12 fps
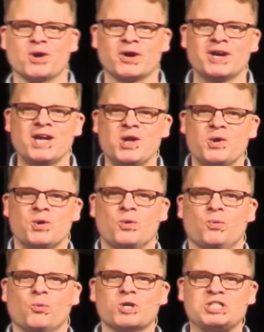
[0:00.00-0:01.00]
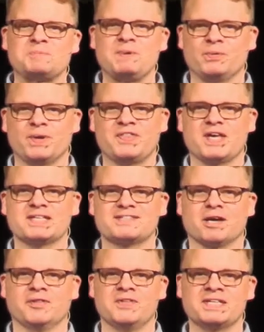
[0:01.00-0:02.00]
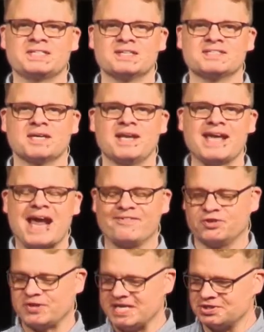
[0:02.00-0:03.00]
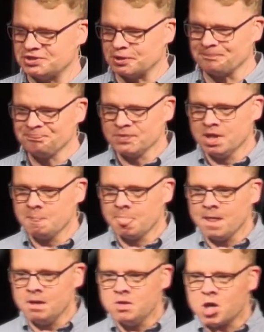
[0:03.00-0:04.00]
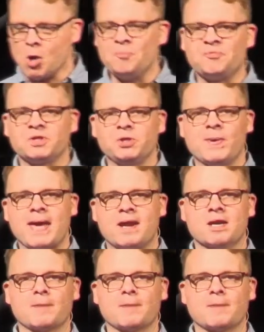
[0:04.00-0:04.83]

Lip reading: are worshiping with us on this Sunday after Easter. Hopefully you had an